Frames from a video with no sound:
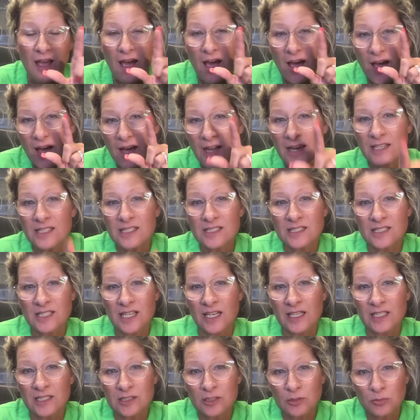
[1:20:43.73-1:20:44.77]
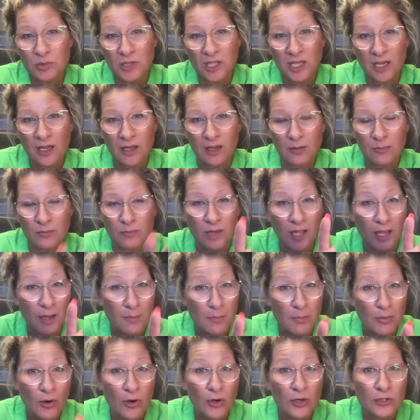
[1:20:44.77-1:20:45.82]
I decided to become a
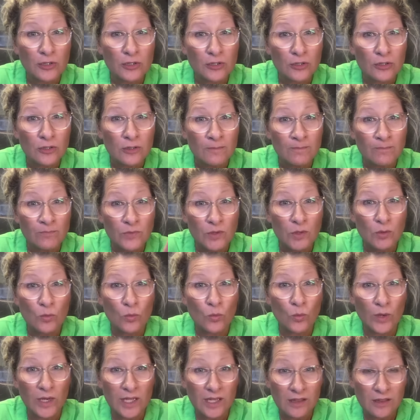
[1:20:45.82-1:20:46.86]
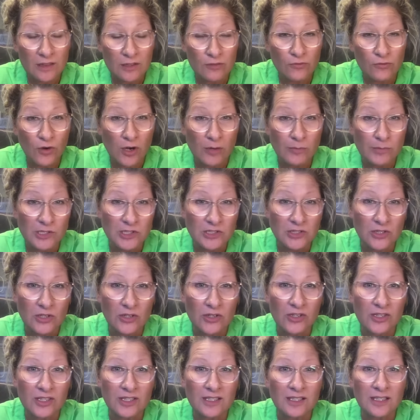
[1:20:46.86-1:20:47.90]
partner with the Farmer's
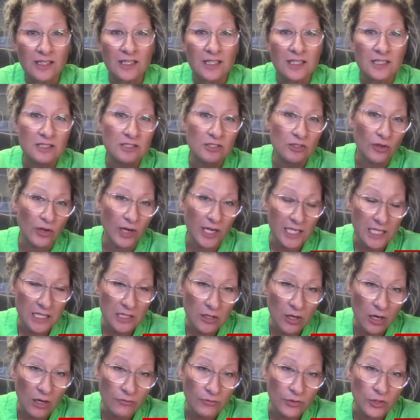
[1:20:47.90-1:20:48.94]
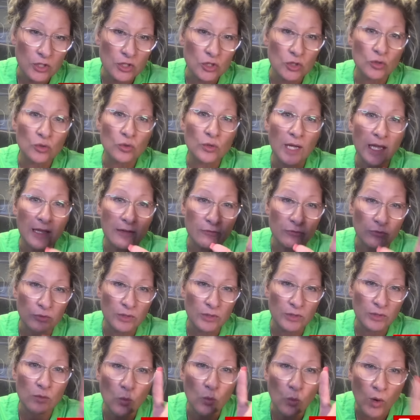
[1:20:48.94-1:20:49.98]
Dog so I can offer you a free
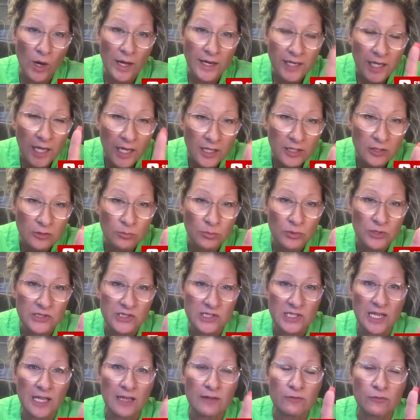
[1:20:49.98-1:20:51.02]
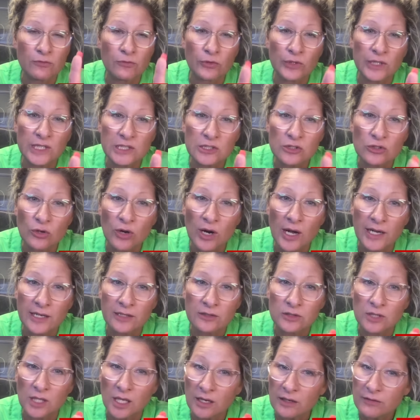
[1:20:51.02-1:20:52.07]
100% free
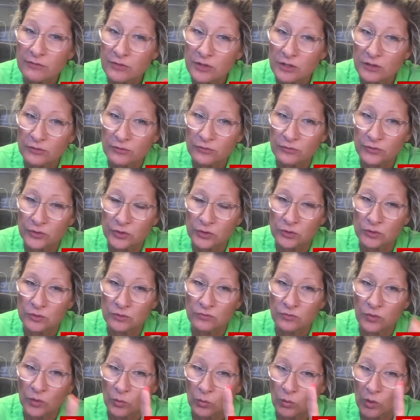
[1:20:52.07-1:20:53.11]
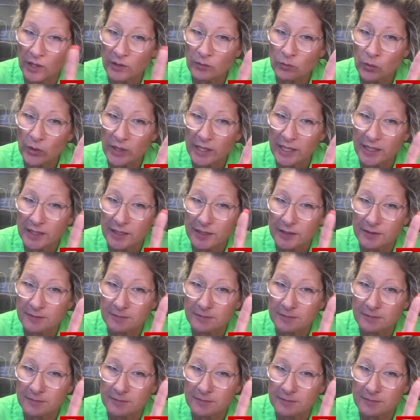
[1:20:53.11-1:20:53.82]
trial of their food for 1 week.